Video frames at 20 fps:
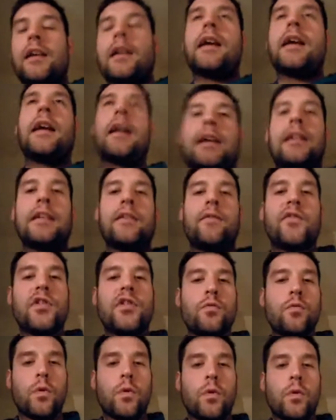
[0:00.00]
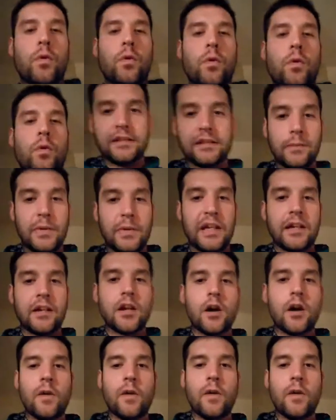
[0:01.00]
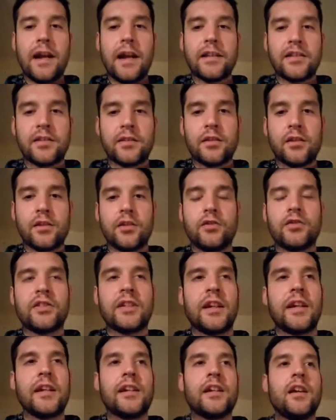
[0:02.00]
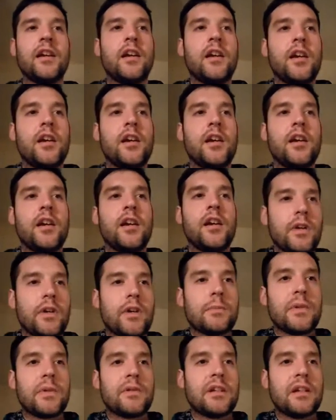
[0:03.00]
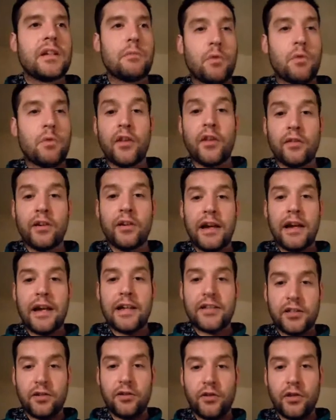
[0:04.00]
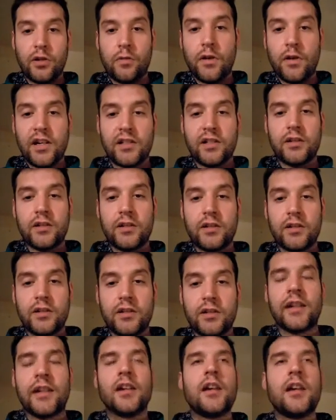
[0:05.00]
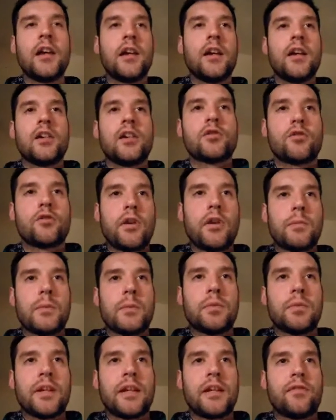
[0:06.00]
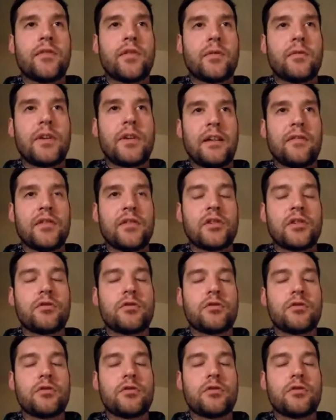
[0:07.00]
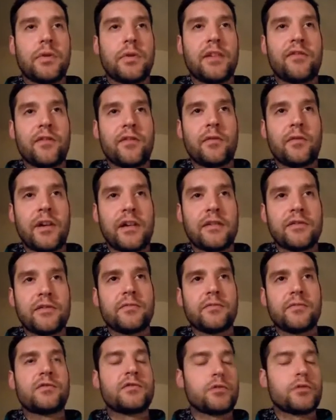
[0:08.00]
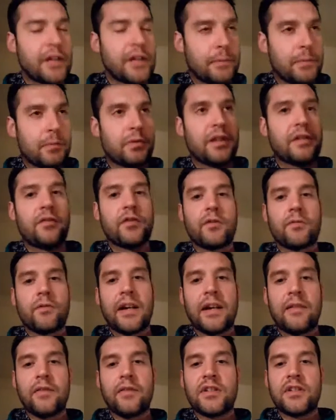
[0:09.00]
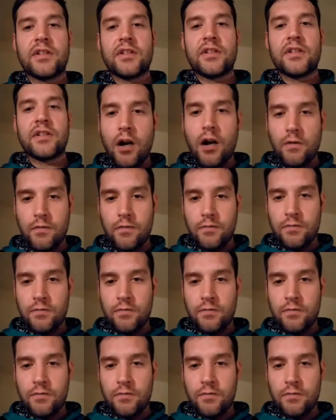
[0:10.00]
And if you want it to be a no answer, you say, Troy Aikman, while they're asking you the question, you say, Troy Aikman played for the Ravens, Troy Aikman played for the Ravens, Troy Aikman played for the Ravens, no.